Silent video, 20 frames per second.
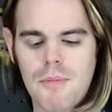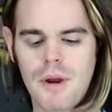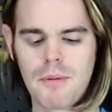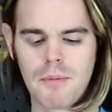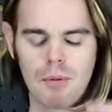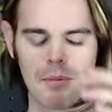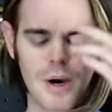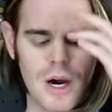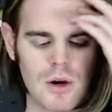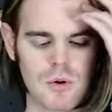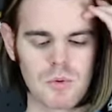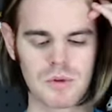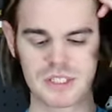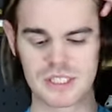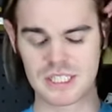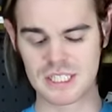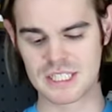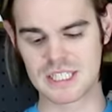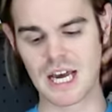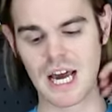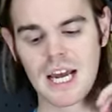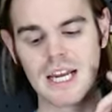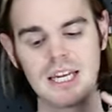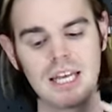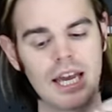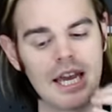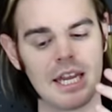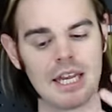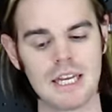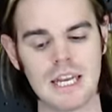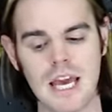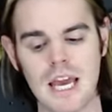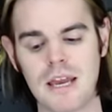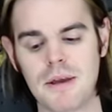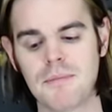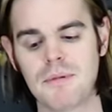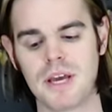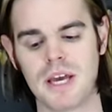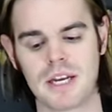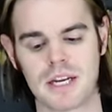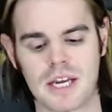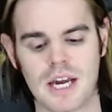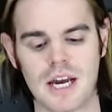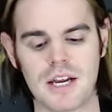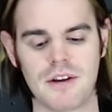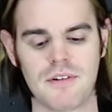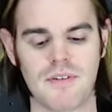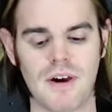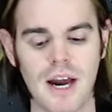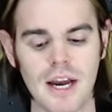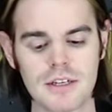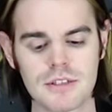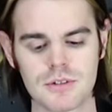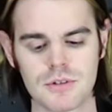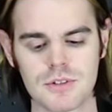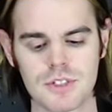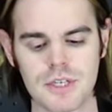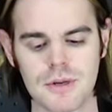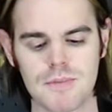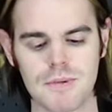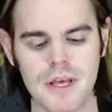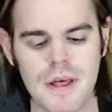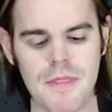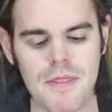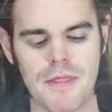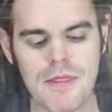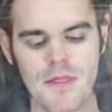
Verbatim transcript: Mabel Mock was designed and named and kind of hydro-dipped and